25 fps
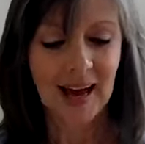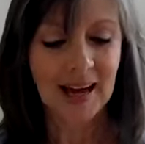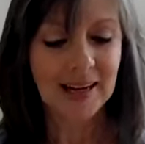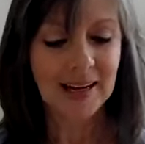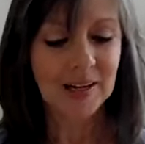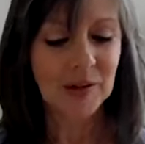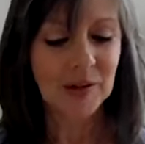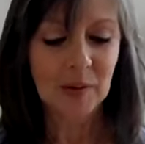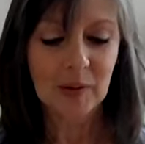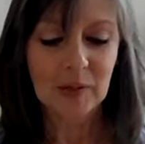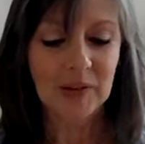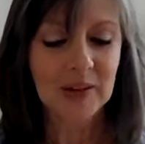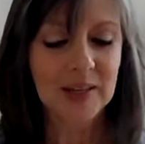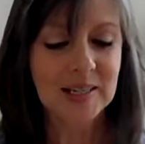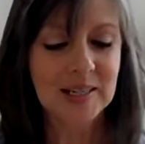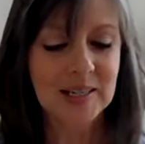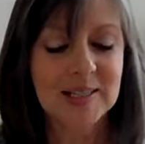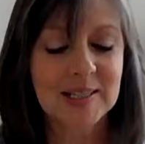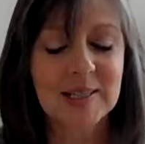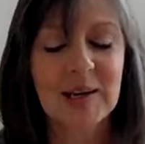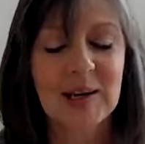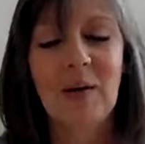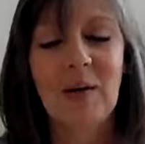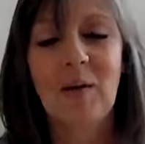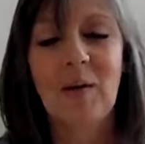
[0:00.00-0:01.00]
don't think
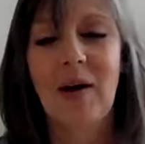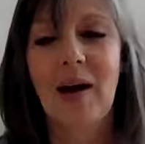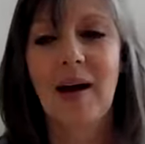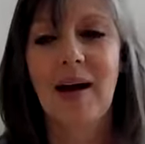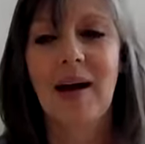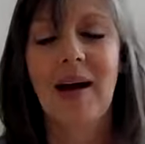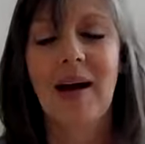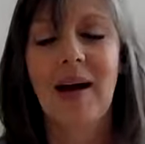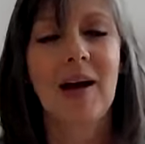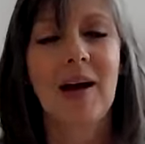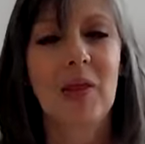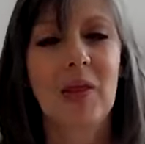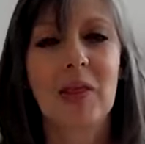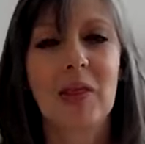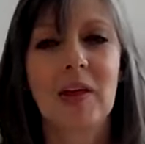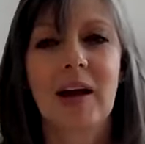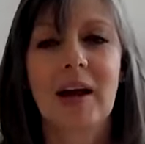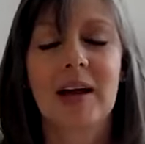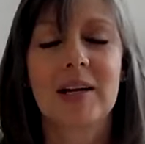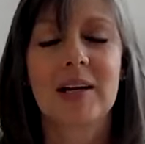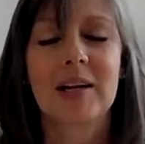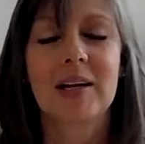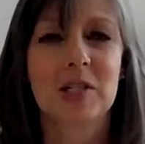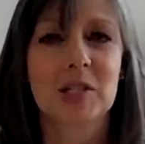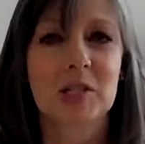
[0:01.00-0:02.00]
so. I think
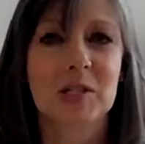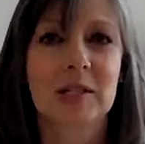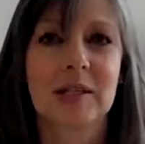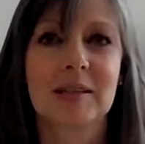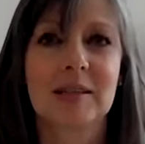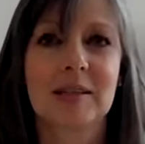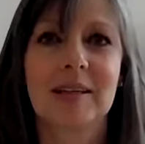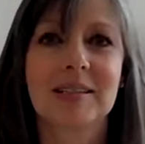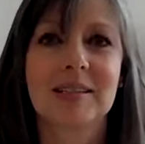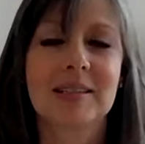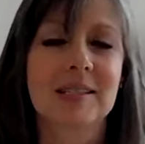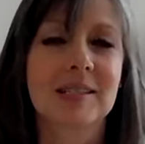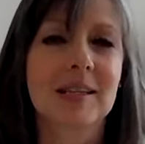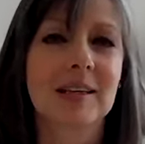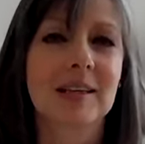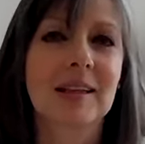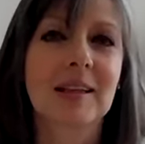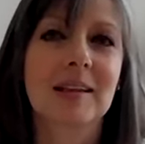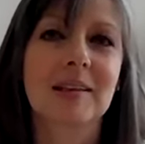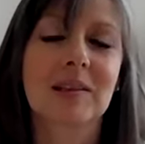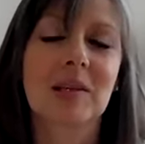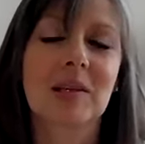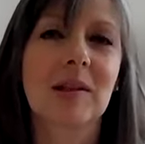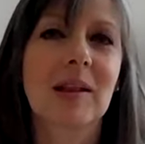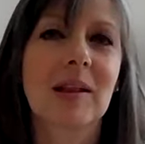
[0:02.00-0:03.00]
that's
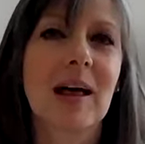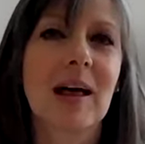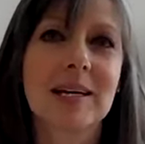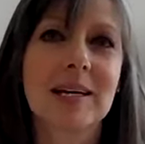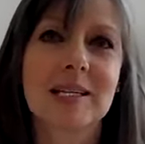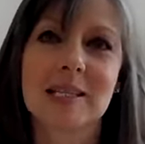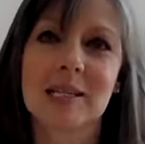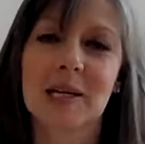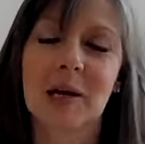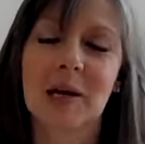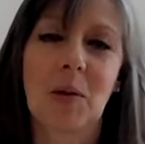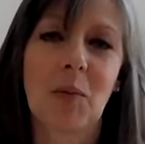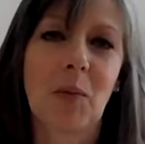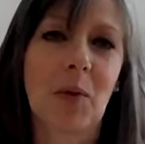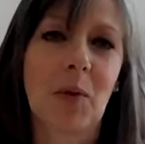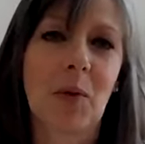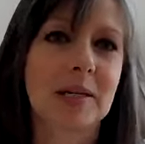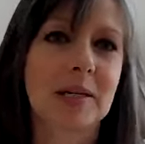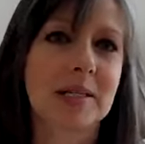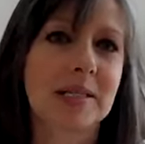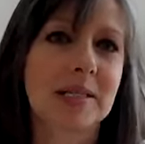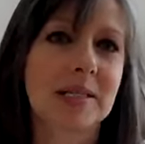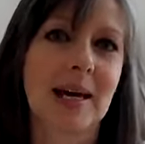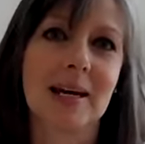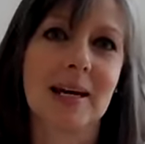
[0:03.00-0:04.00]
the last thing I want
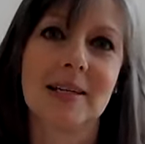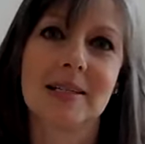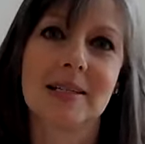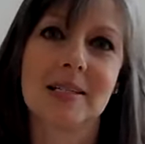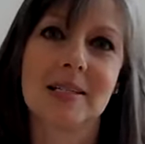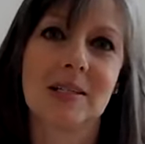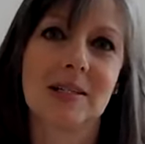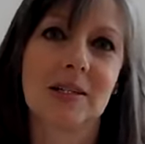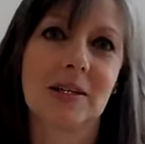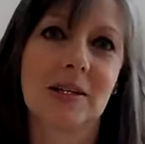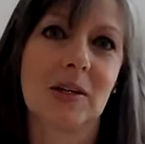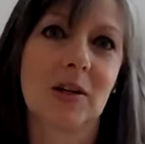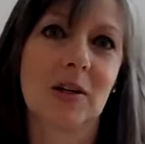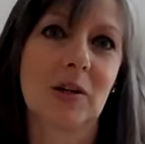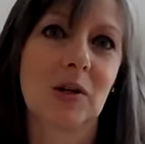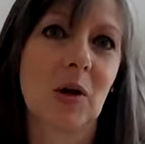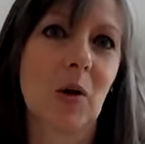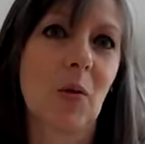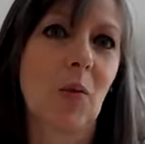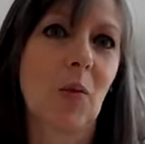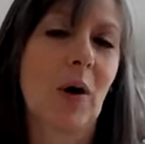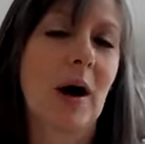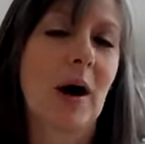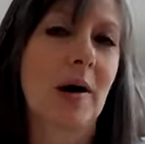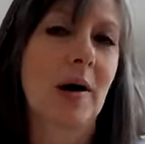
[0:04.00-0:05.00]
to say is,
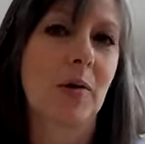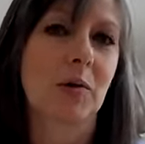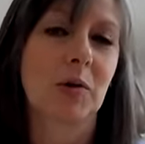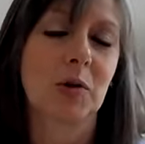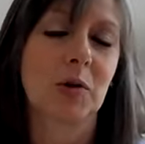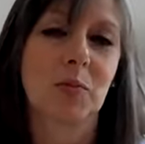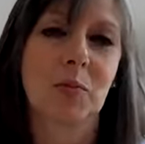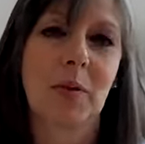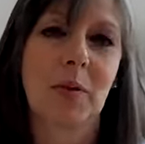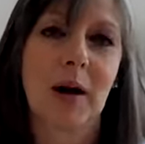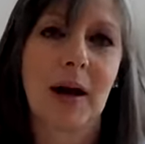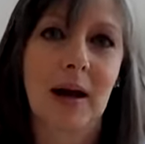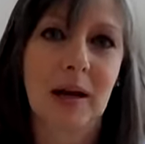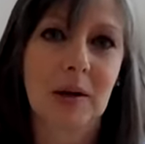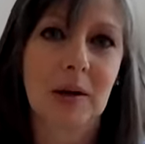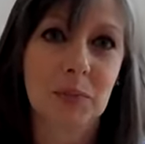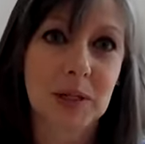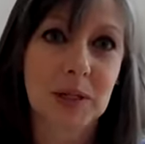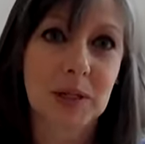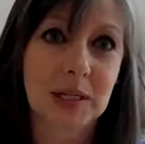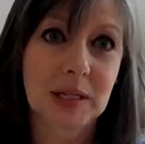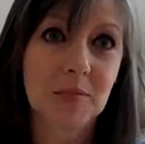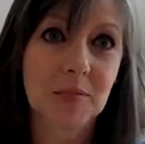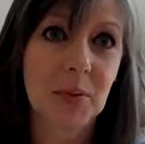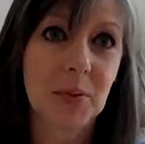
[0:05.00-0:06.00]
while you might
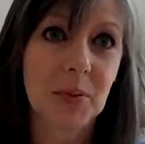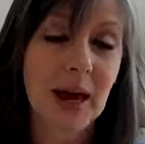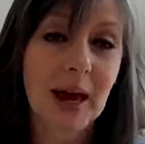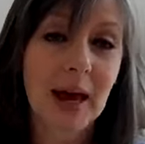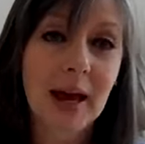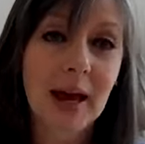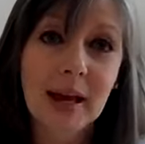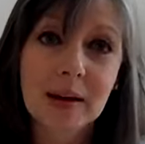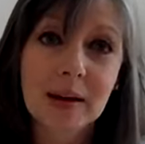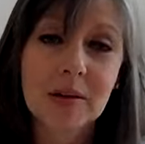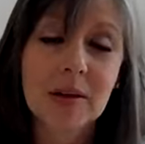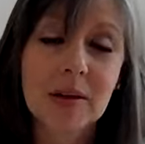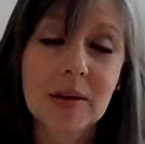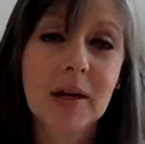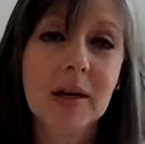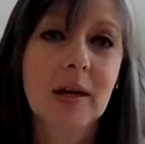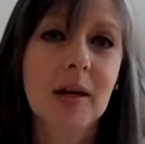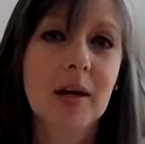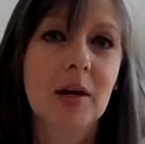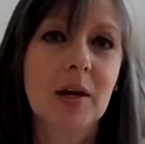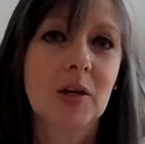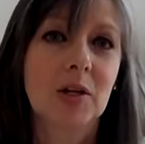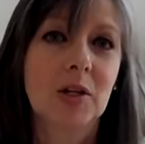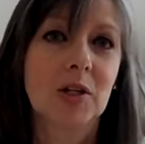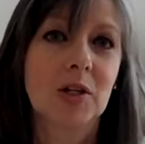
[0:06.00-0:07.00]
be in pain,
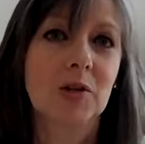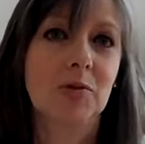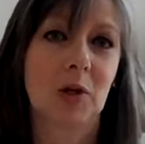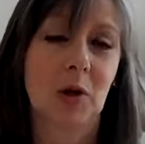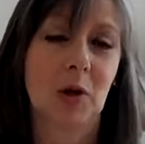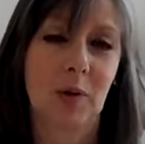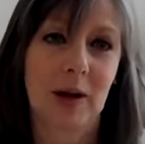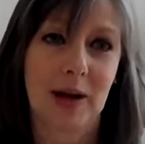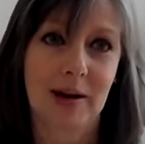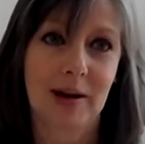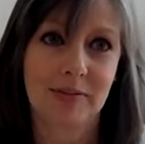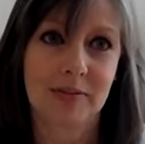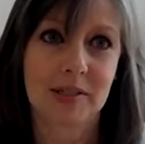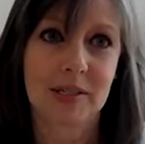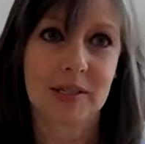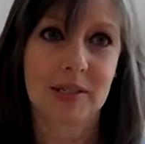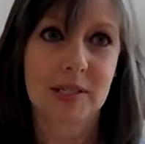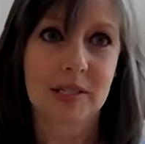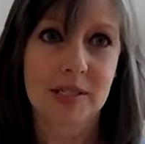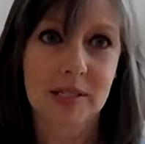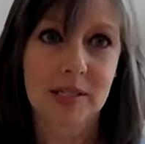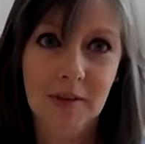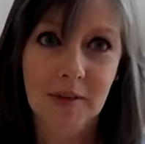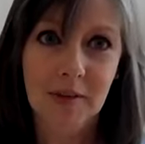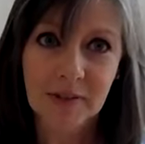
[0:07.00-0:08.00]
you don't have to
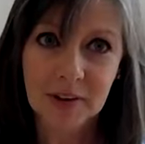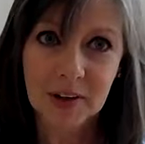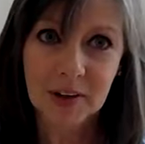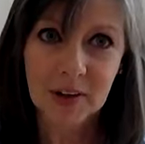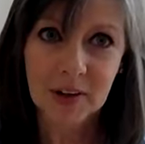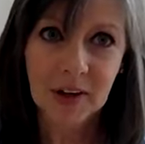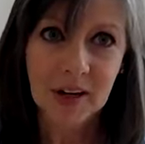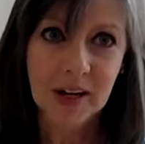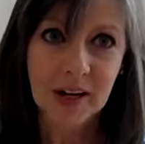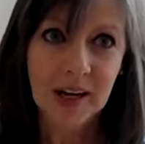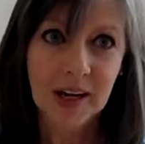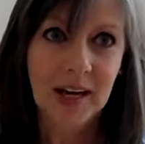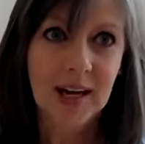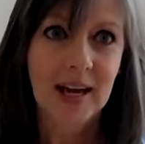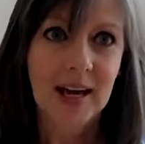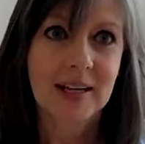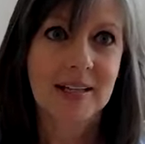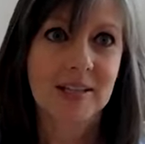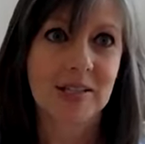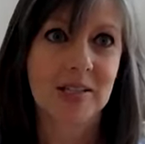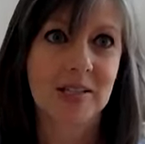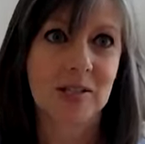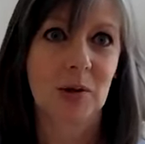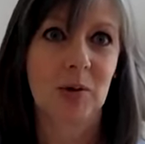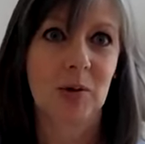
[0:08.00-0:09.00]
suffer.
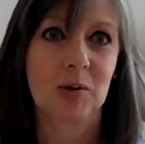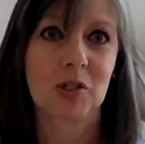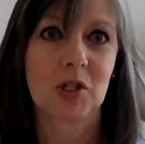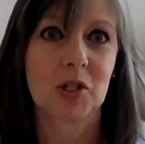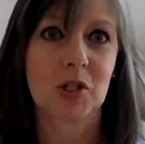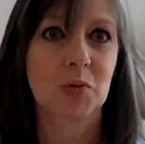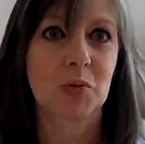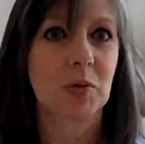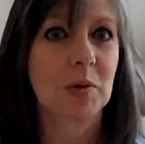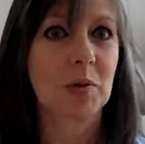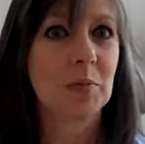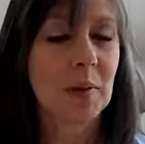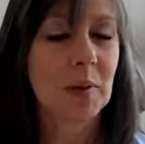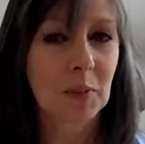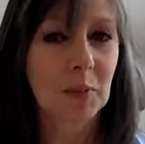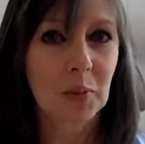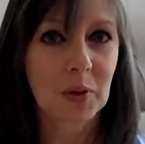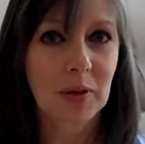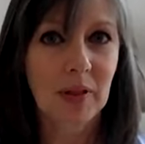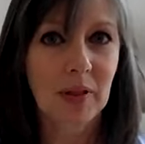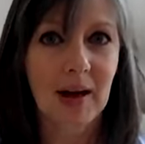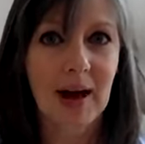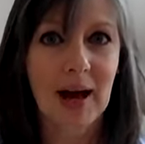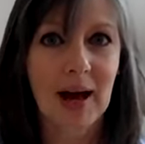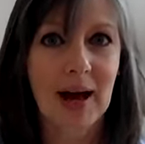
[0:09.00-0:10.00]
And so just
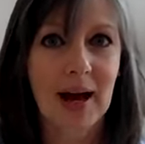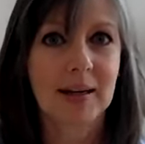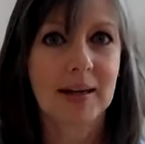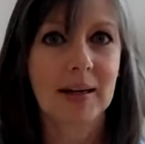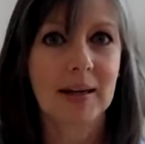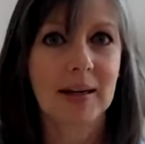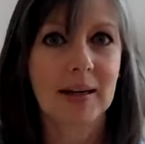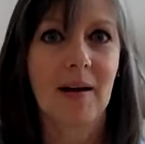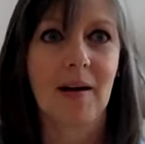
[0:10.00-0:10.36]
remember that,